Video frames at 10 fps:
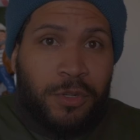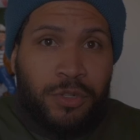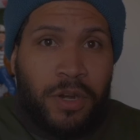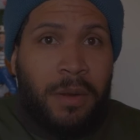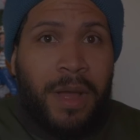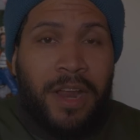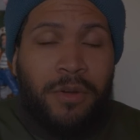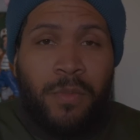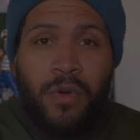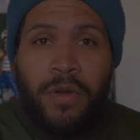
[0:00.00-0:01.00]
shooting manual
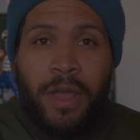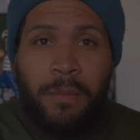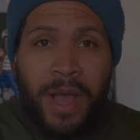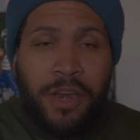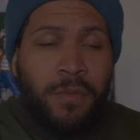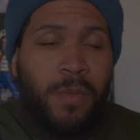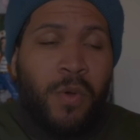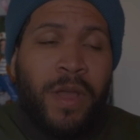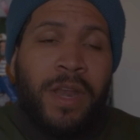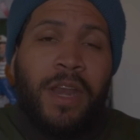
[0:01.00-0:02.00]

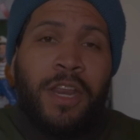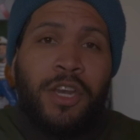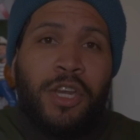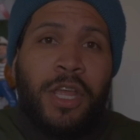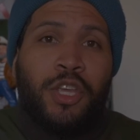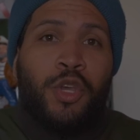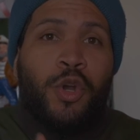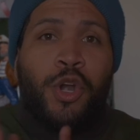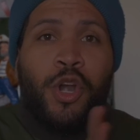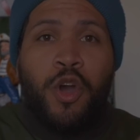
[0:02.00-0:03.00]
mode, and then you
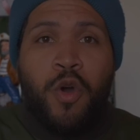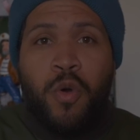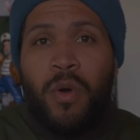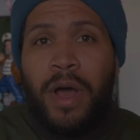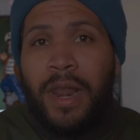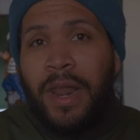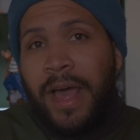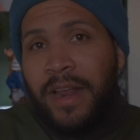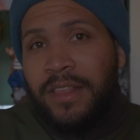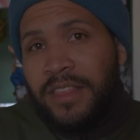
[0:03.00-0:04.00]
don't know a
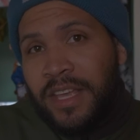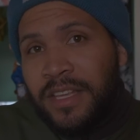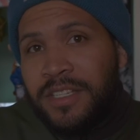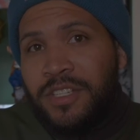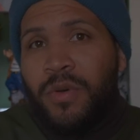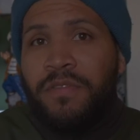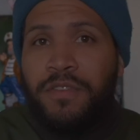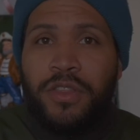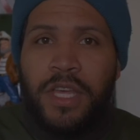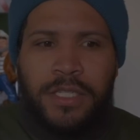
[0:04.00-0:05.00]
lot of things or a
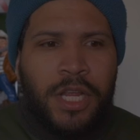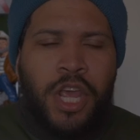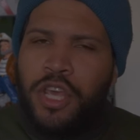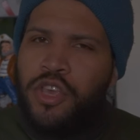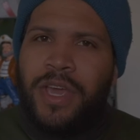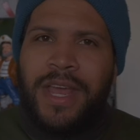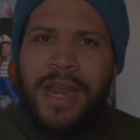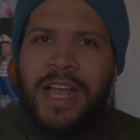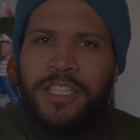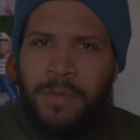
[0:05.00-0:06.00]
few things, you
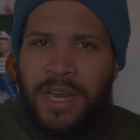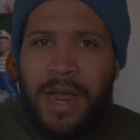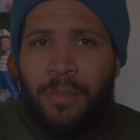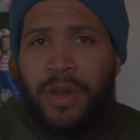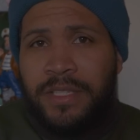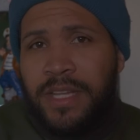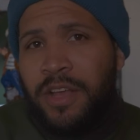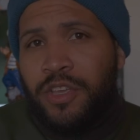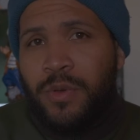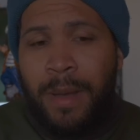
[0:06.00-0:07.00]
can ask me and I'm gonna
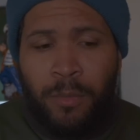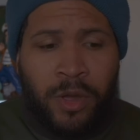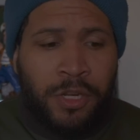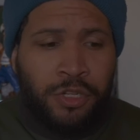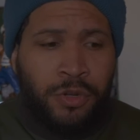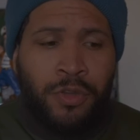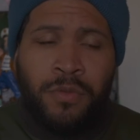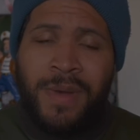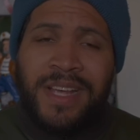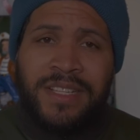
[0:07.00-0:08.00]
tell you. I'm gonna show you
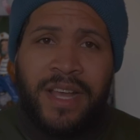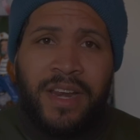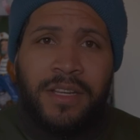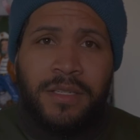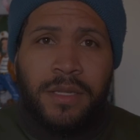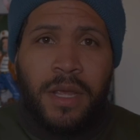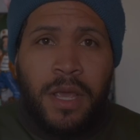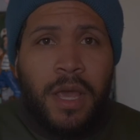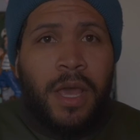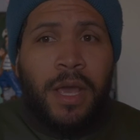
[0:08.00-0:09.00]
my settings,
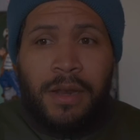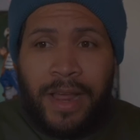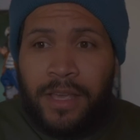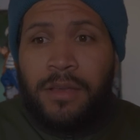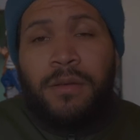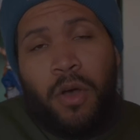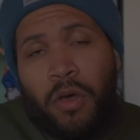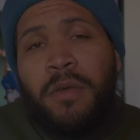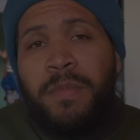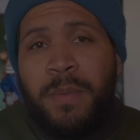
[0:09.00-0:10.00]
like
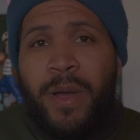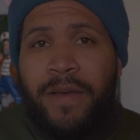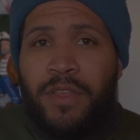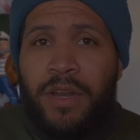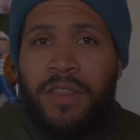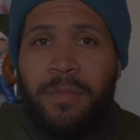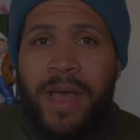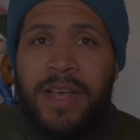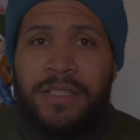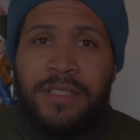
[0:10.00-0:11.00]
other people have done in the
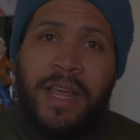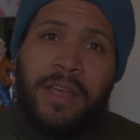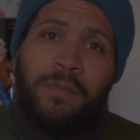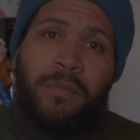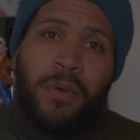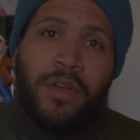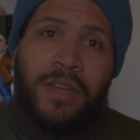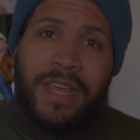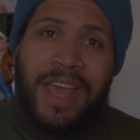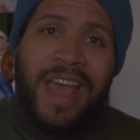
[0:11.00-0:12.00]
past. They
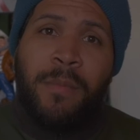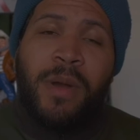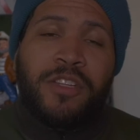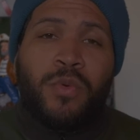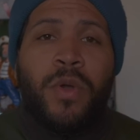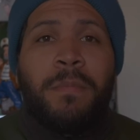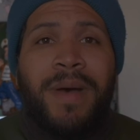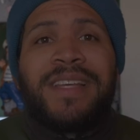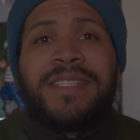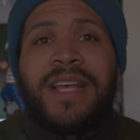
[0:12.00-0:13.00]
put the cameras with
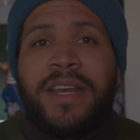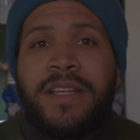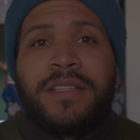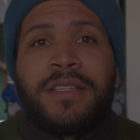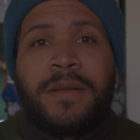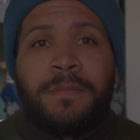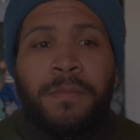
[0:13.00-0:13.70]
my settings,